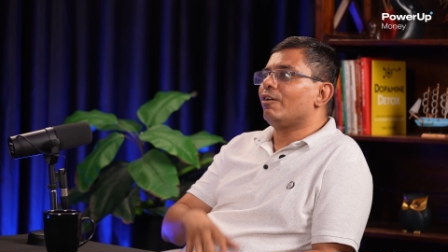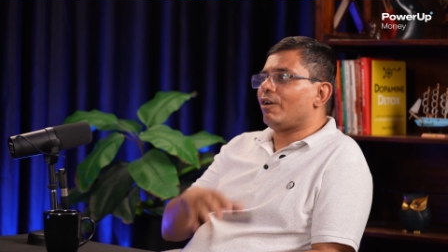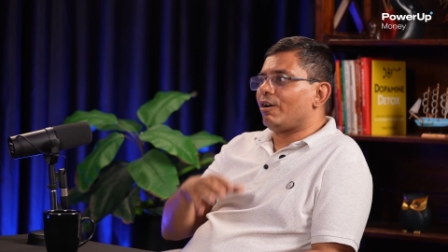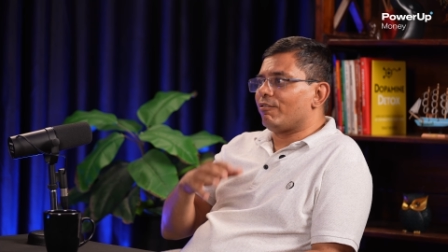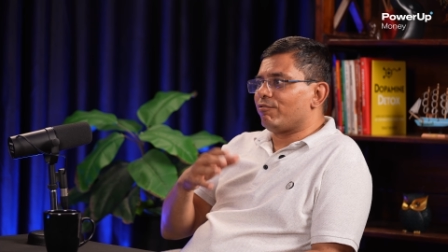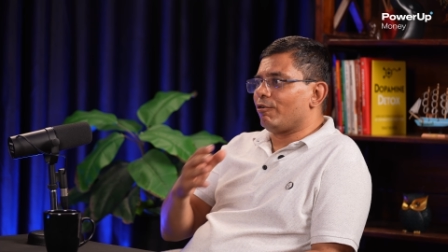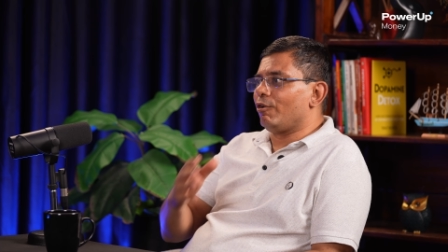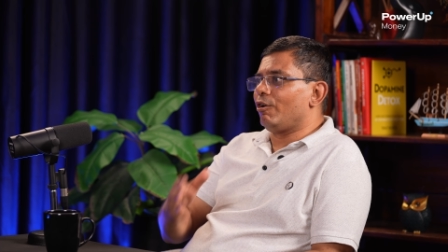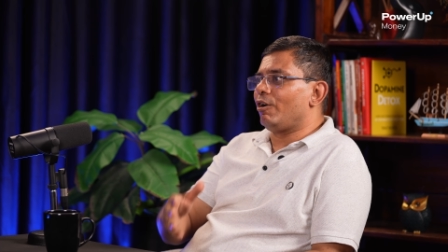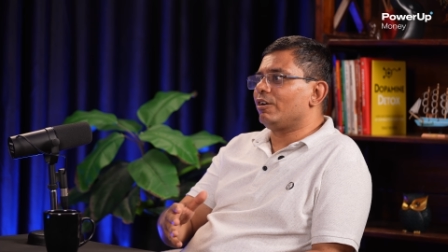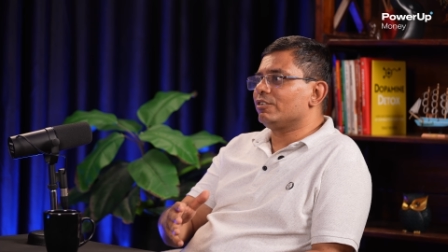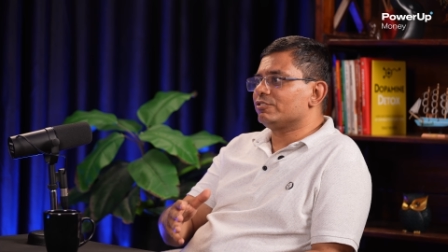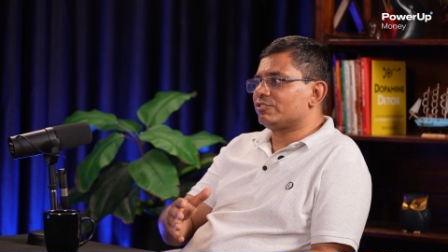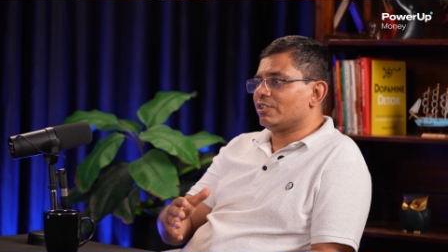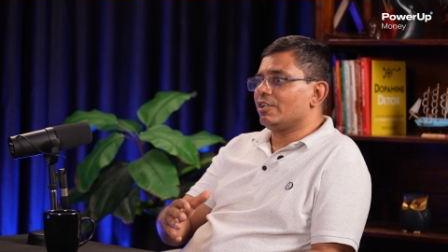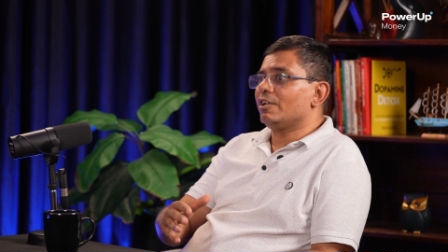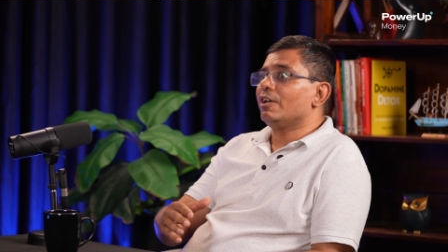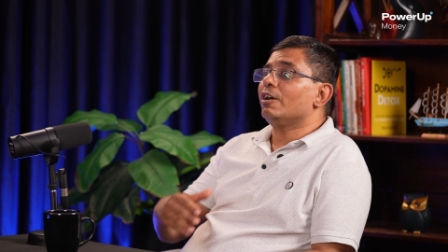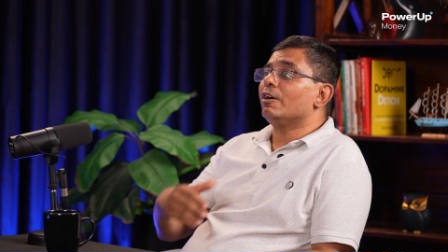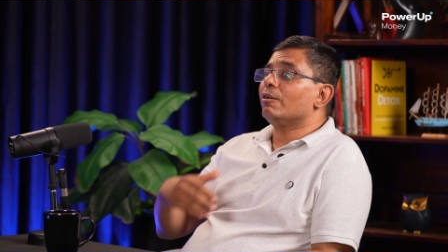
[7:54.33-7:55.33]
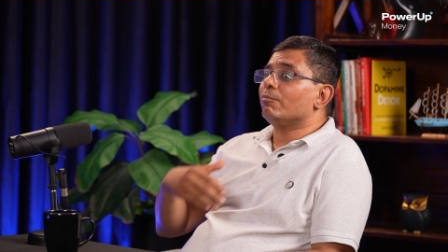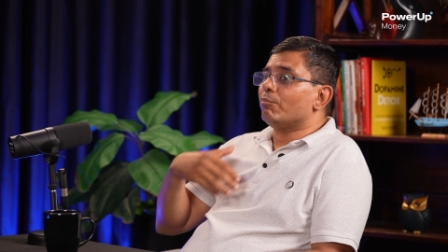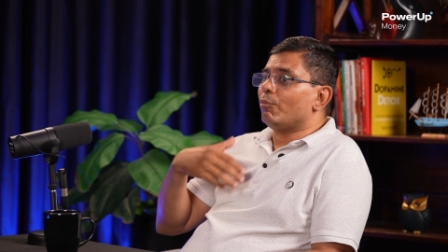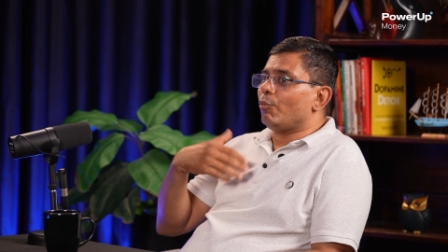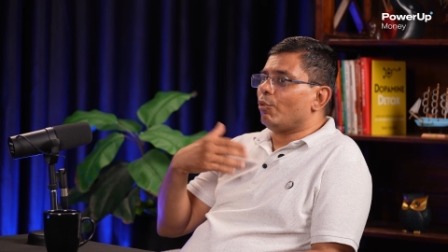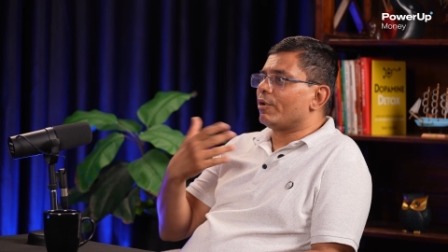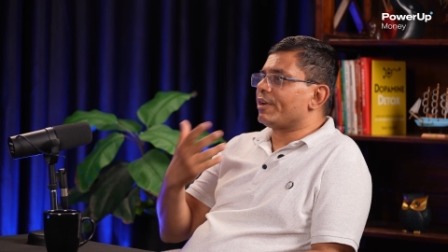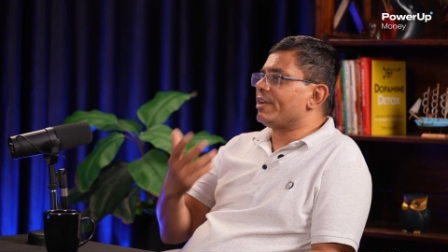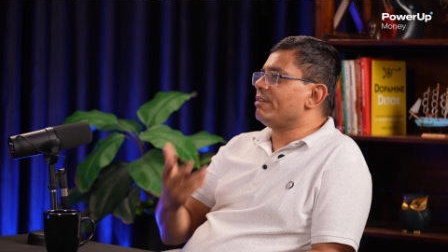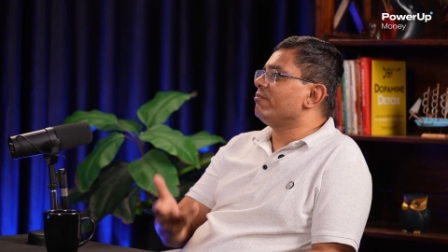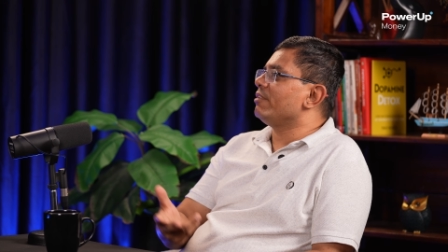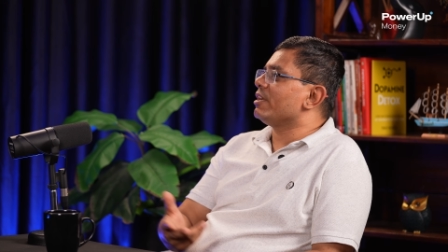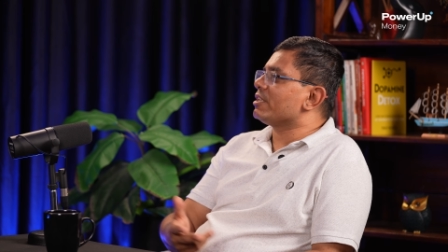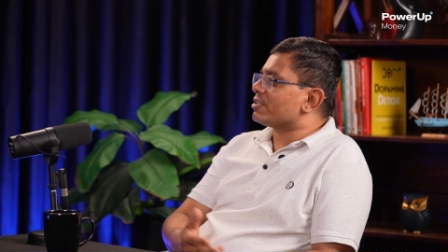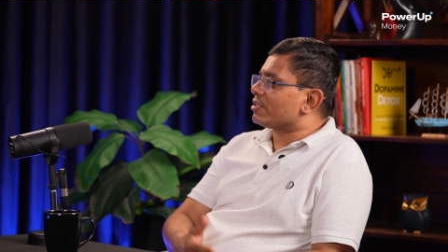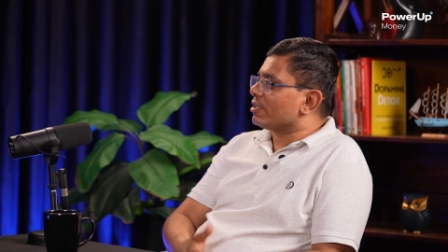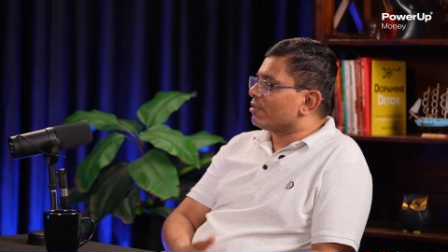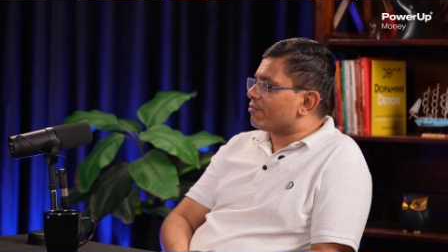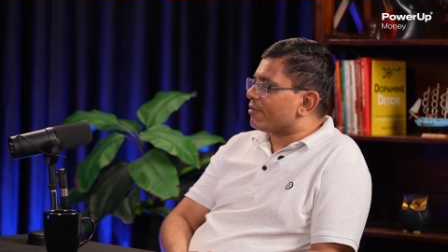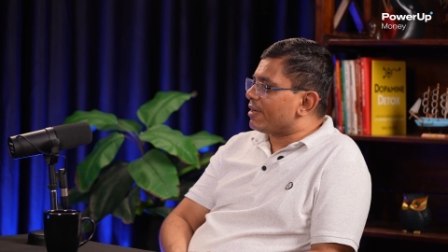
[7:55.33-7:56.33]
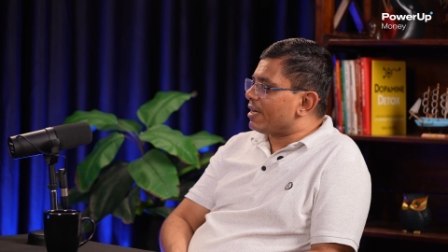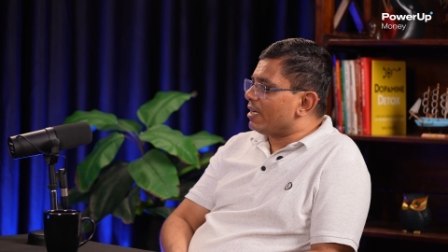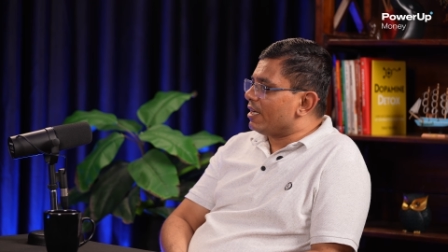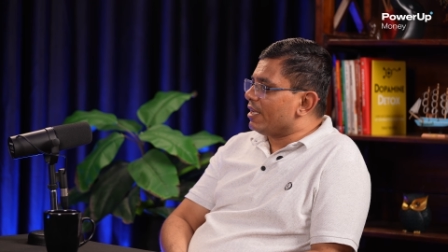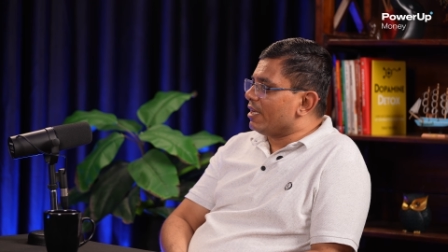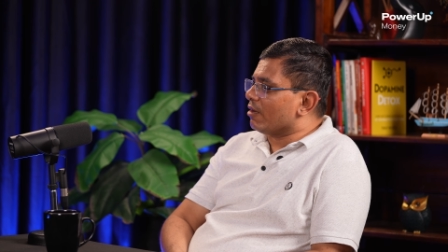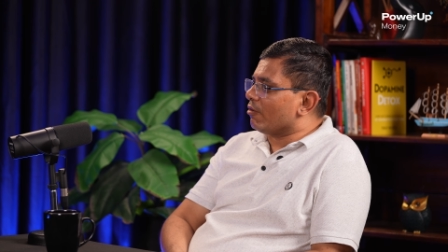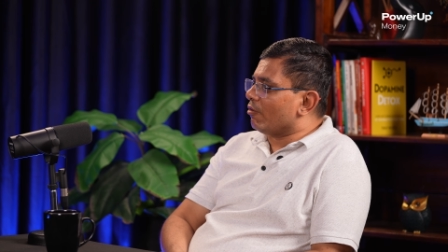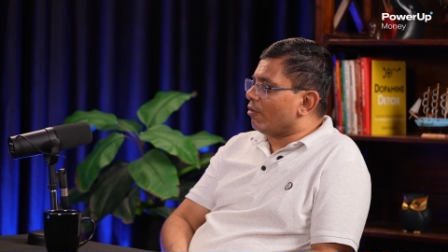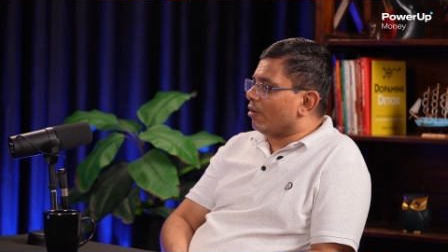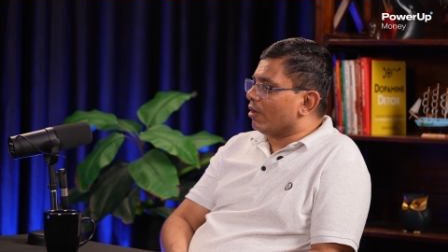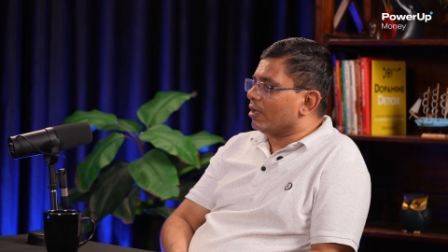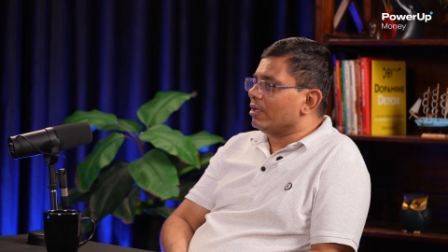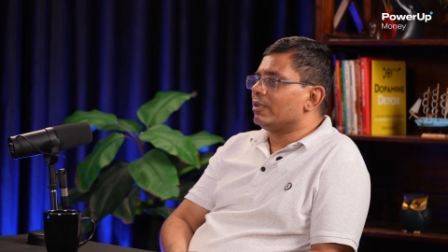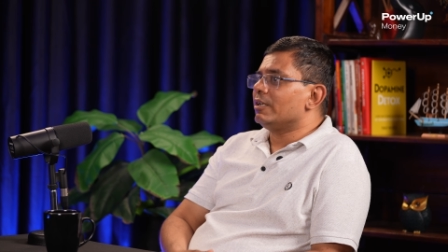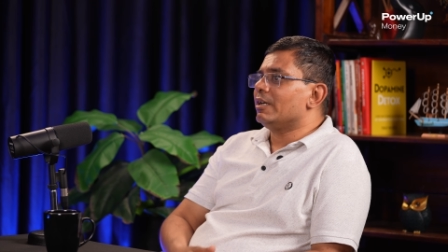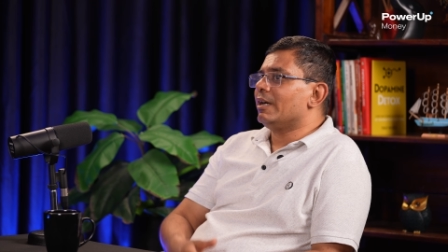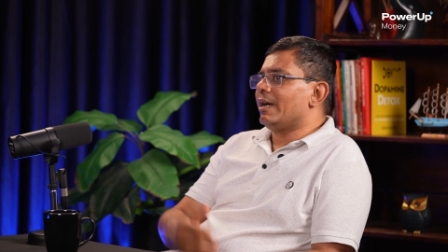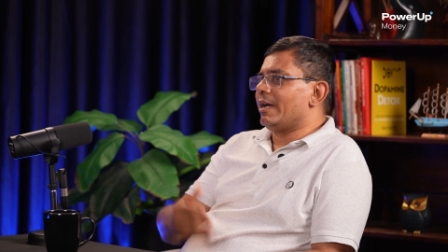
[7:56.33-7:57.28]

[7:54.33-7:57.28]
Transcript: of laws, more investor friendly and all.